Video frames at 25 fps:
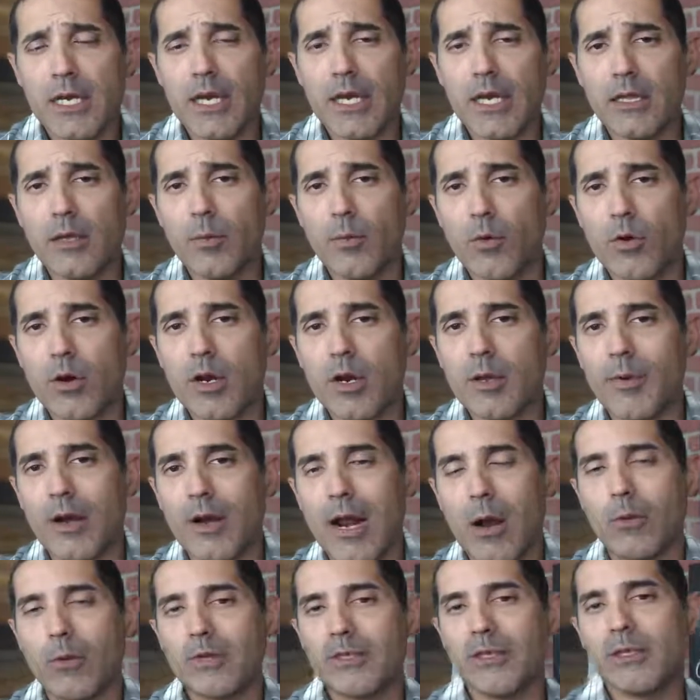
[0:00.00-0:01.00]
in the morning,
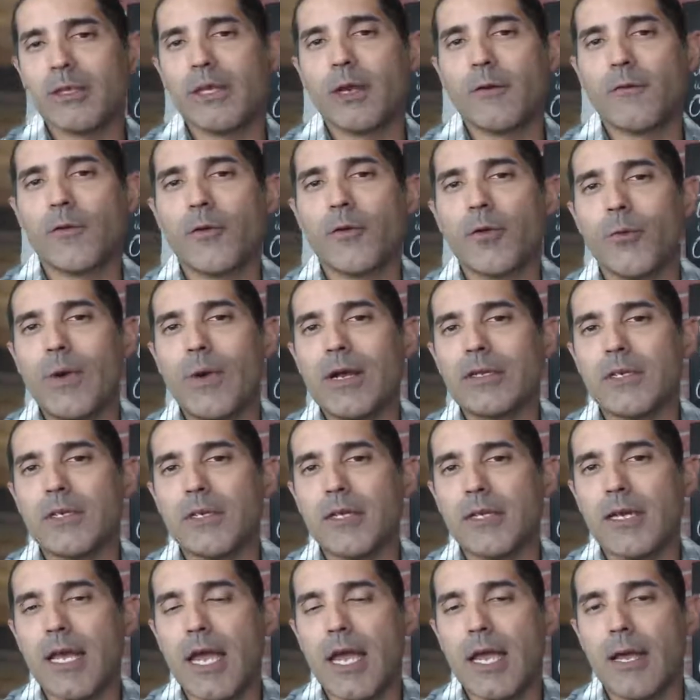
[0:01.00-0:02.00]
but I wasn't there for the rest
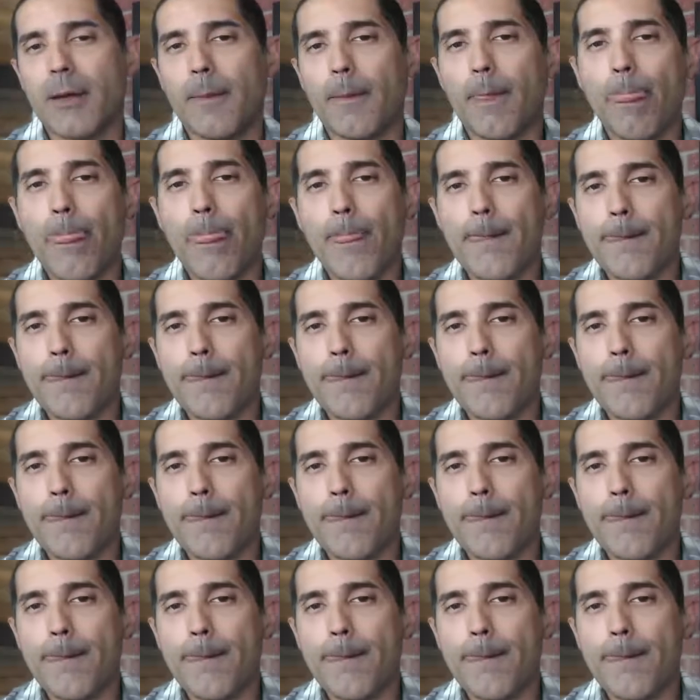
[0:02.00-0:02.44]
of the day.